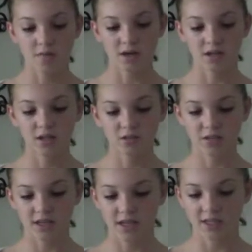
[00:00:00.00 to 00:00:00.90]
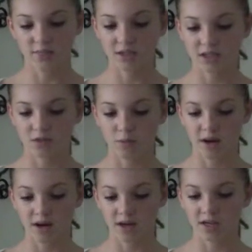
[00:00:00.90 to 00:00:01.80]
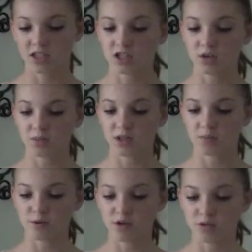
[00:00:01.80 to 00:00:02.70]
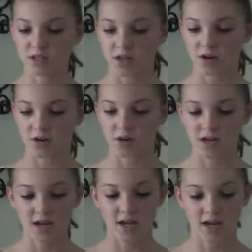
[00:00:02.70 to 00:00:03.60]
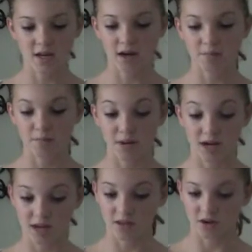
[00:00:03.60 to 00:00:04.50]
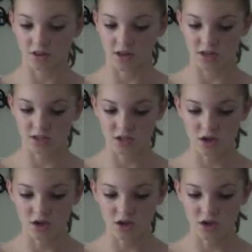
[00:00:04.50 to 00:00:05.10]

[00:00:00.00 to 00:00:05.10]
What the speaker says: But clothes that kids pick to wear can determine the moods they are in and many other things.